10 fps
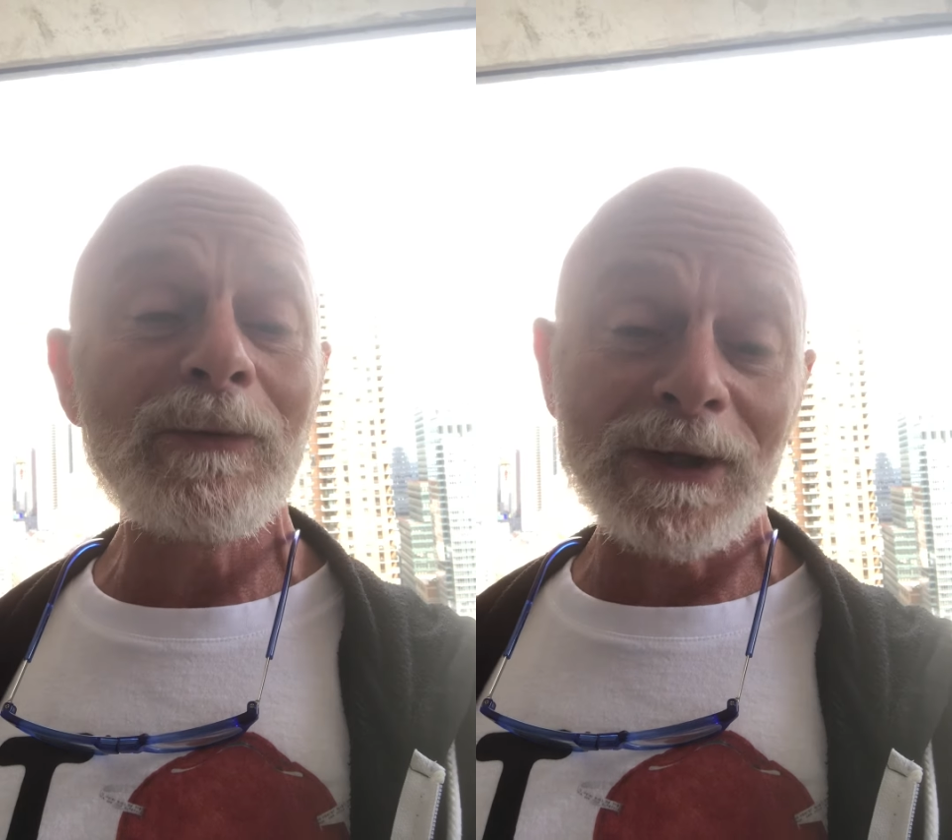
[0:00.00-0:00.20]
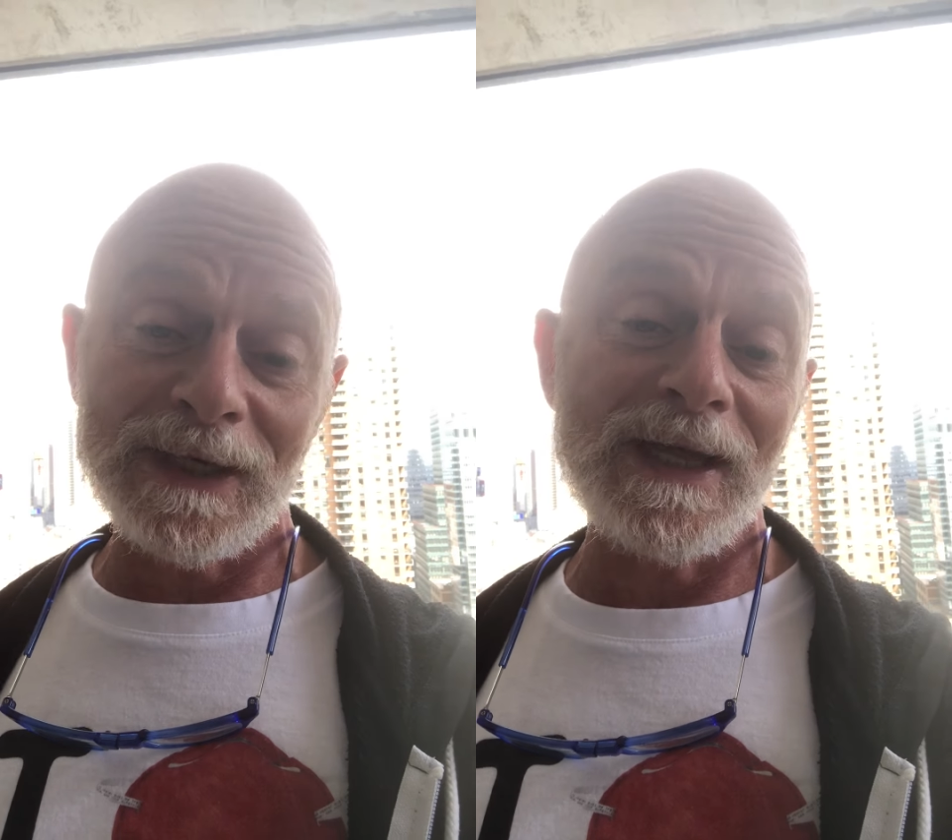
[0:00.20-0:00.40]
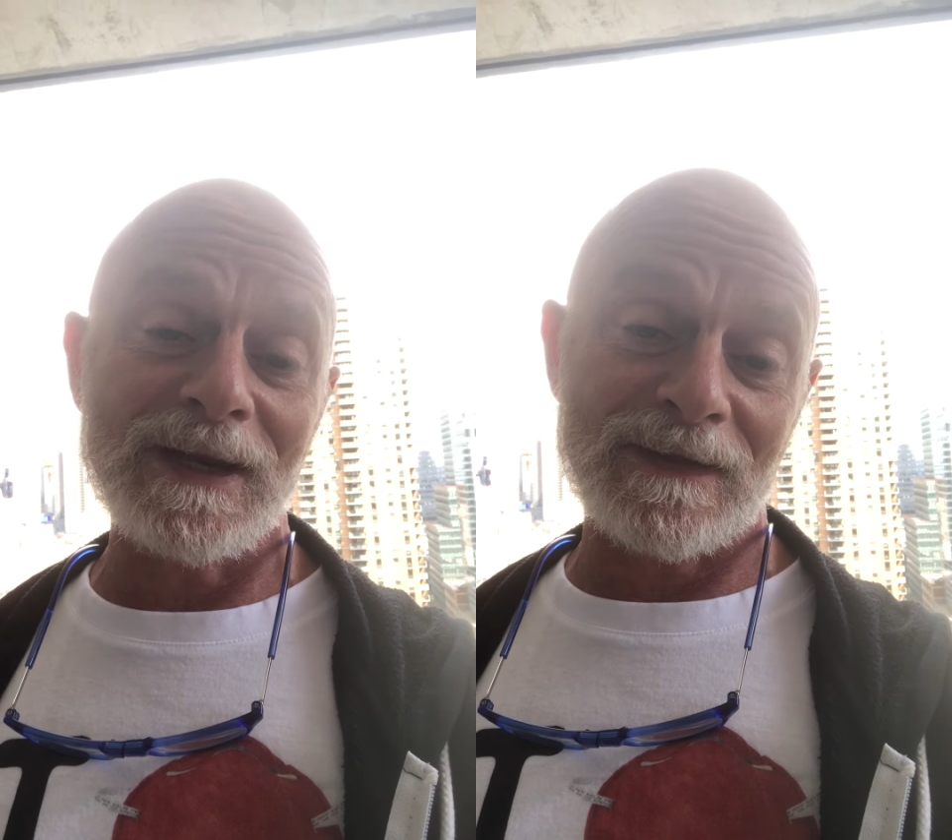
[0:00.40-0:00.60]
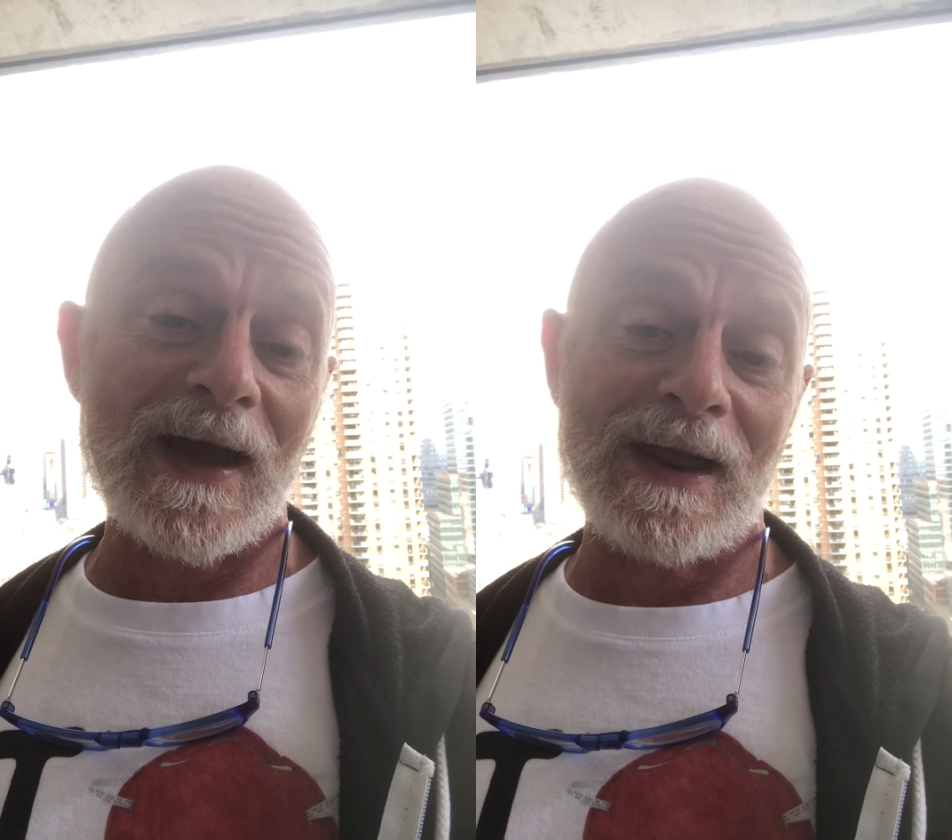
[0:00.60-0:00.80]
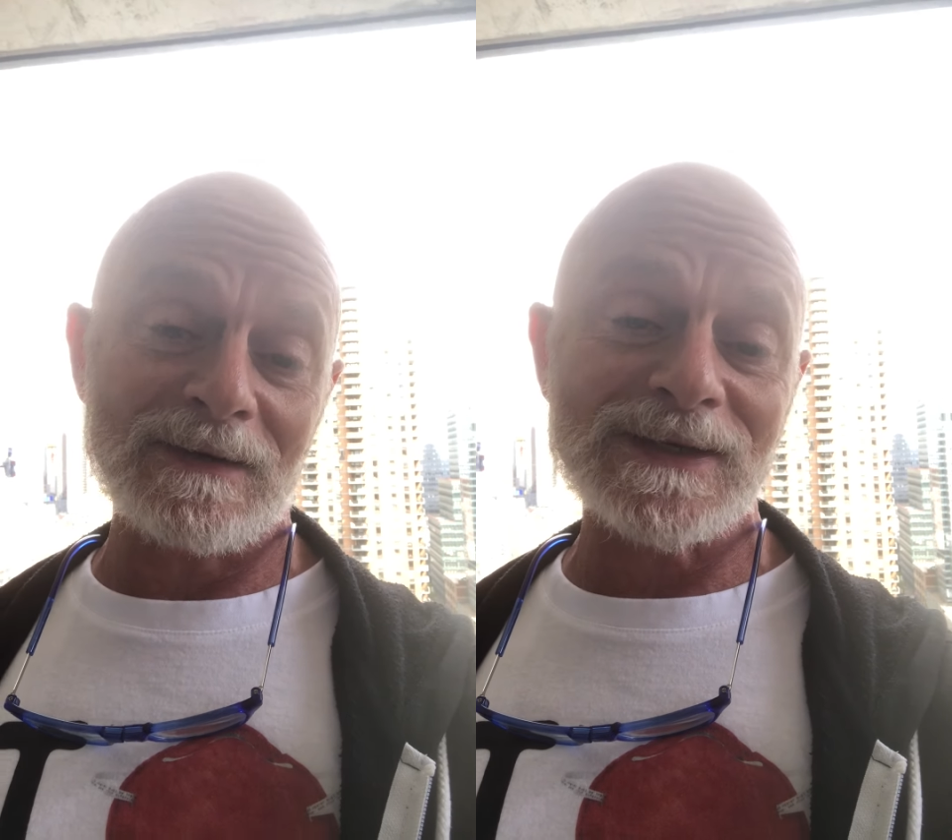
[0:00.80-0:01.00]
really needed
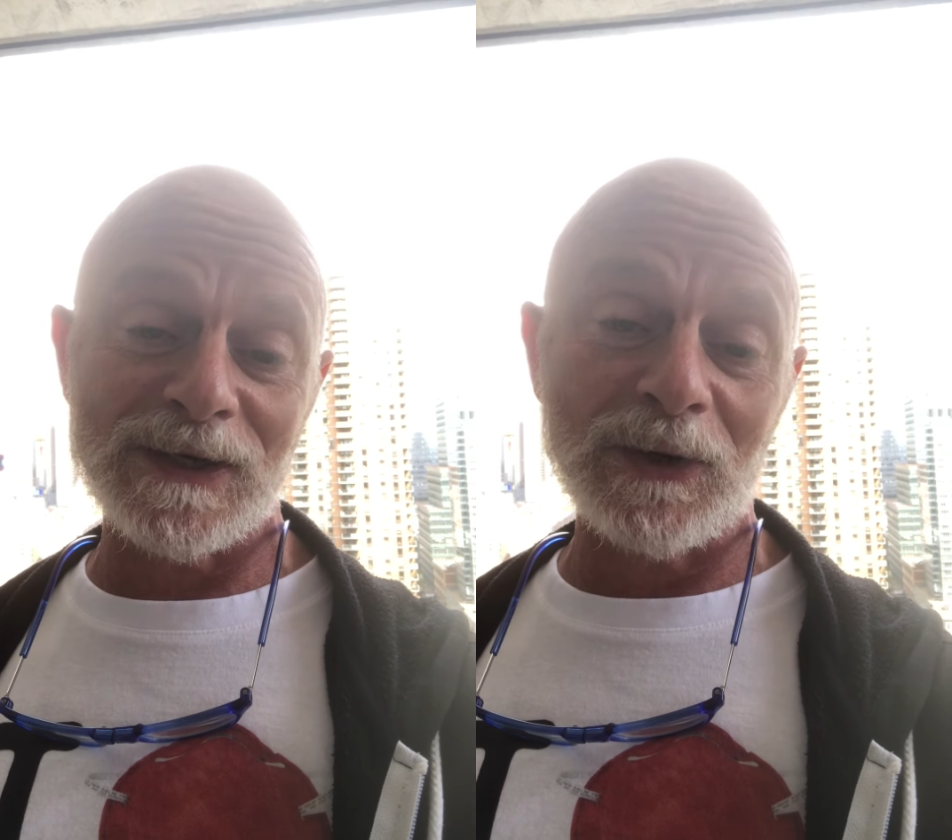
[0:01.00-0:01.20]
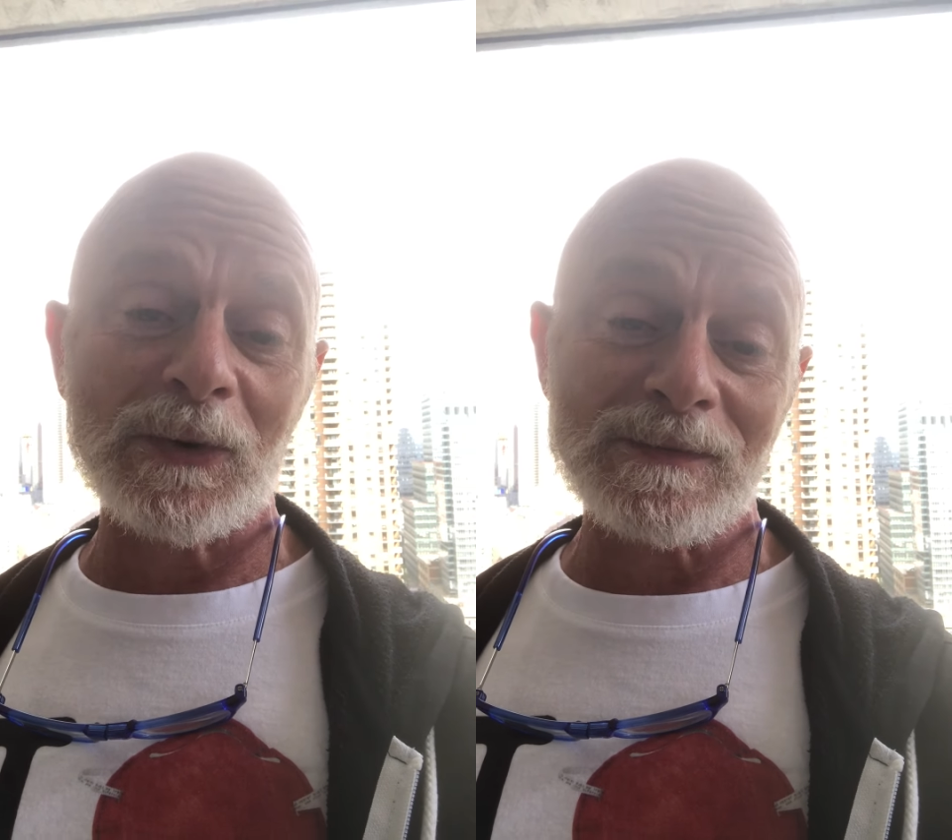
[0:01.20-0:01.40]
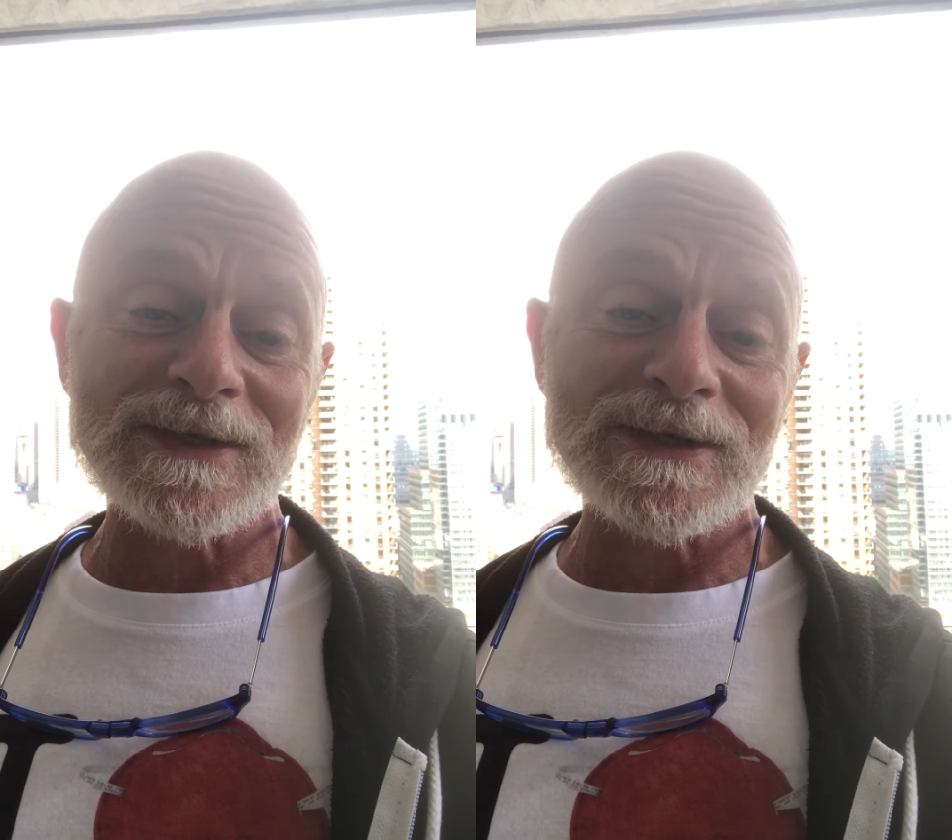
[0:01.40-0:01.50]
that, too.